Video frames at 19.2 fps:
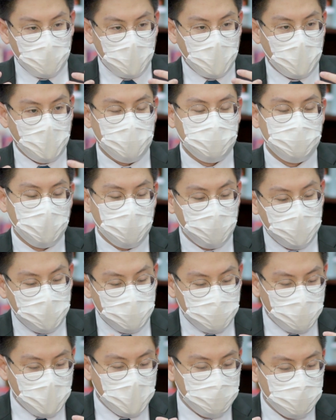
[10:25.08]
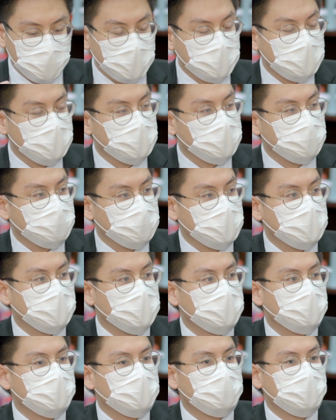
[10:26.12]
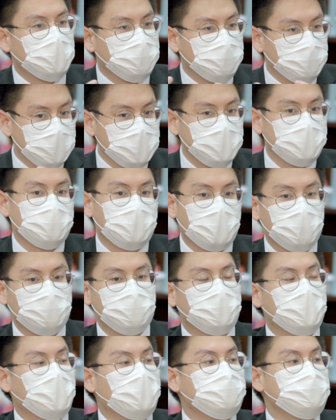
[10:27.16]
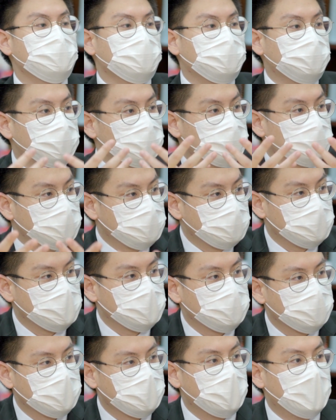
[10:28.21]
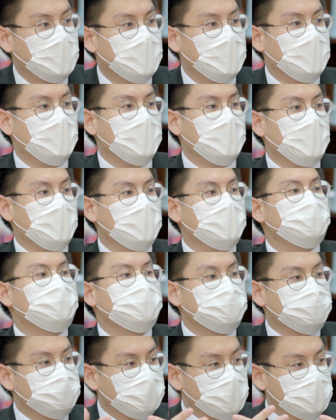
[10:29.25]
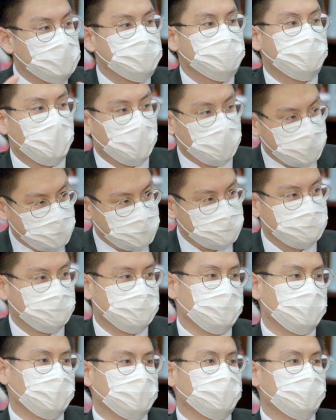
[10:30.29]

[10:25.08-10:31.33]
However, when we bring the government official to the people, it's much more easier.